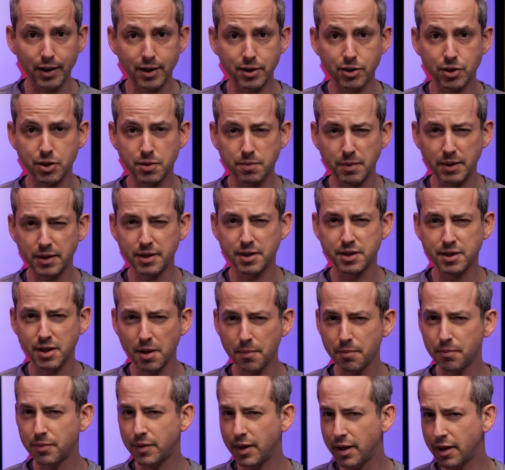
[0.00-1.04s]
It just means
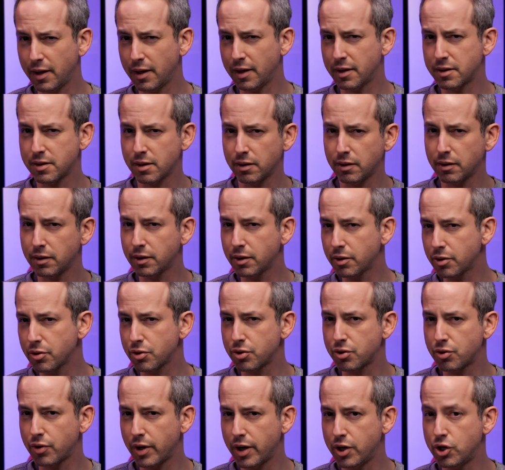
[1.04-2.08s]
something is a little
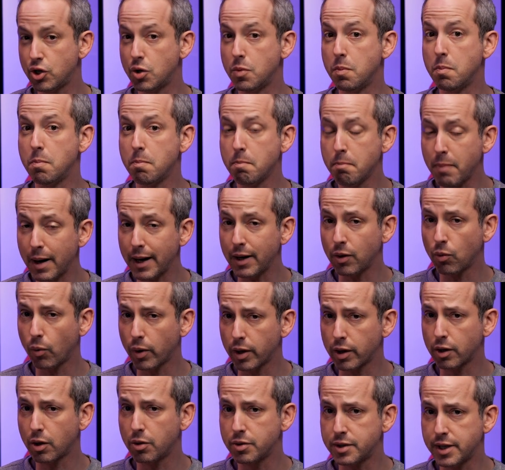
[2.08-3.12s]
strange. You might
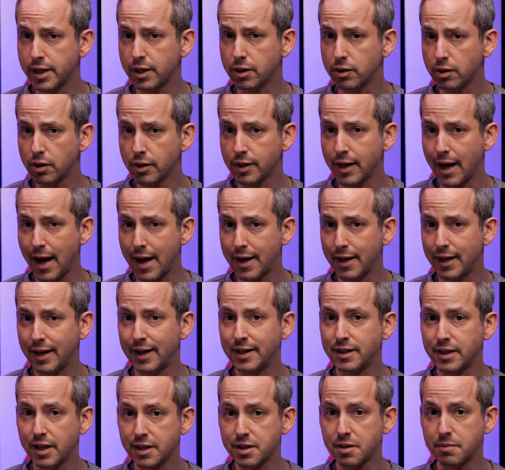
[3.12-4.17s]
want to go take a look at it.
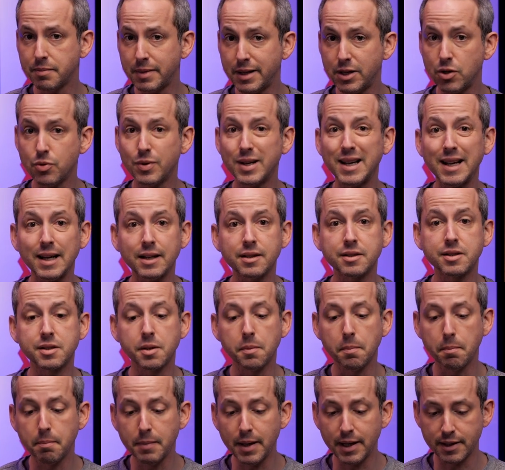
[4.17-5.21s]
It doesn't mean you can't
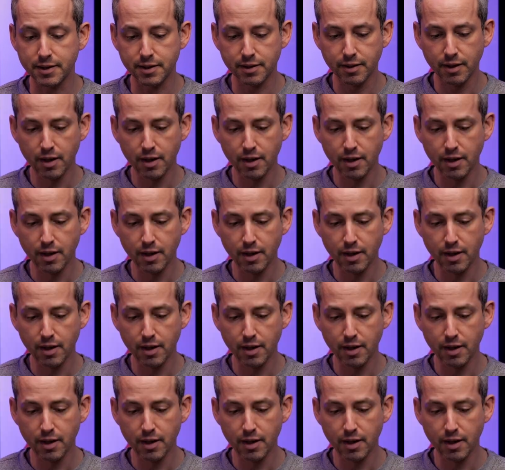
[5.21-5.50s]
submit.